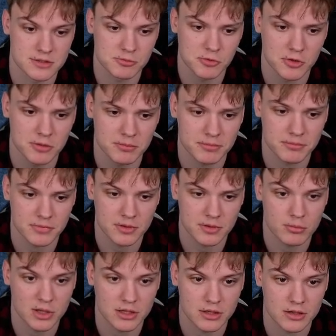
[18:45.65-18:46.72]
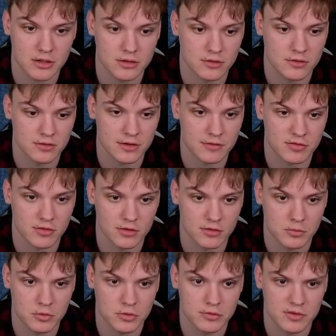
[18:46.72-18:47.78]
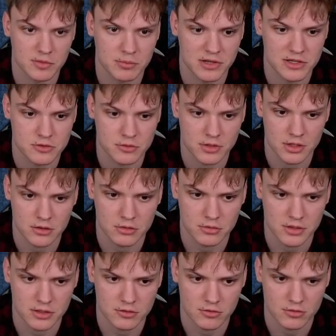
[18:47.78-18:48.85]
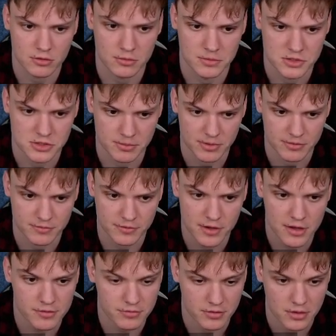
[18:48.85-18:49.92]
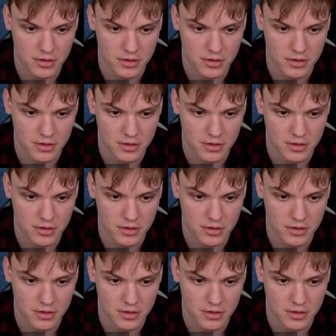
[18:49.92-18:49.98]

I'm gonna be making this f6 move. He plays queen e2, we can just go bishop f5.